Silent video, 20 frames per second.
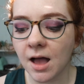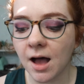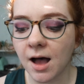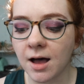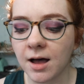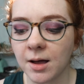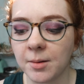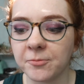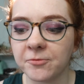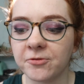
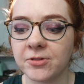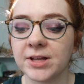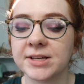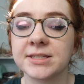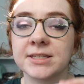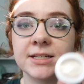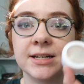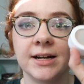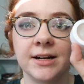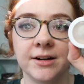
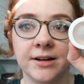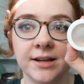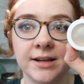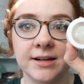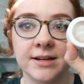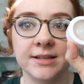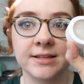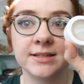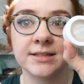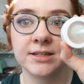
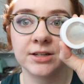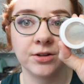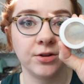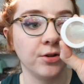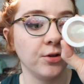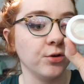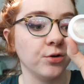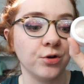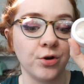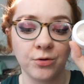Flexitarian is
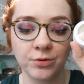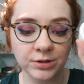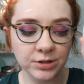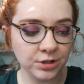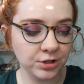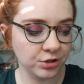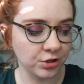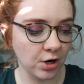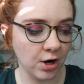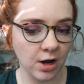still going
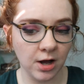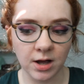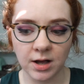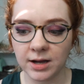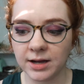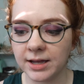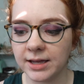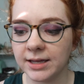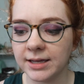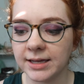
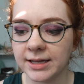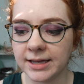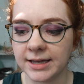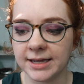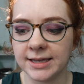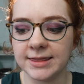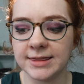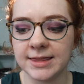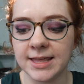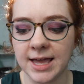strong.
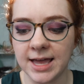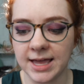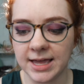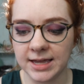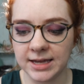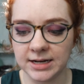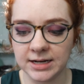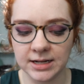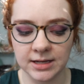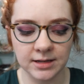And
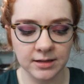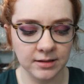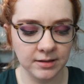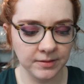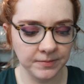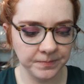then,